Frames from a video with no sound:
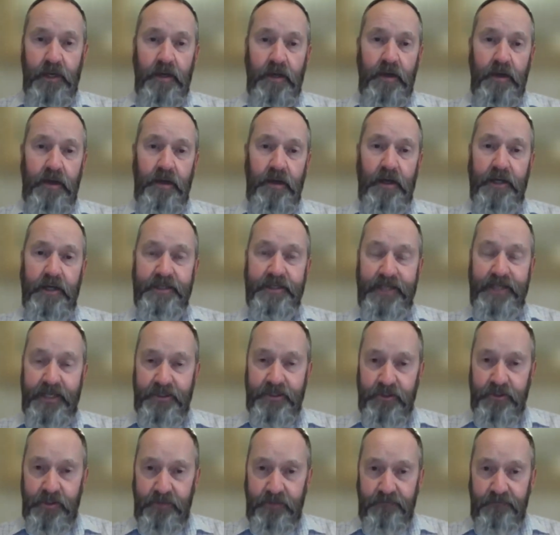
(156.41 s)
a data
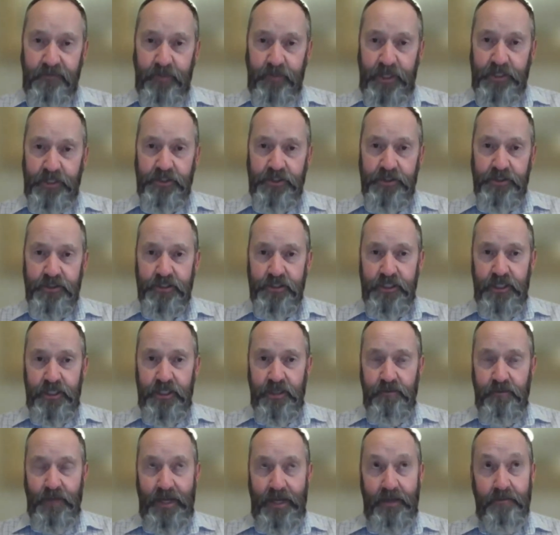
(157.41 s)
and information
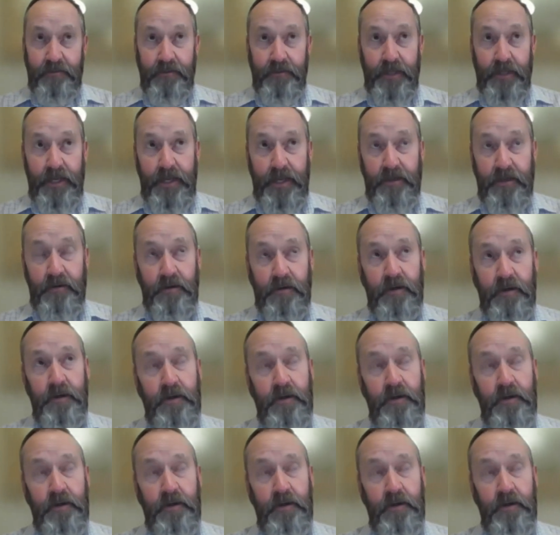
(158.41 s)
team, and then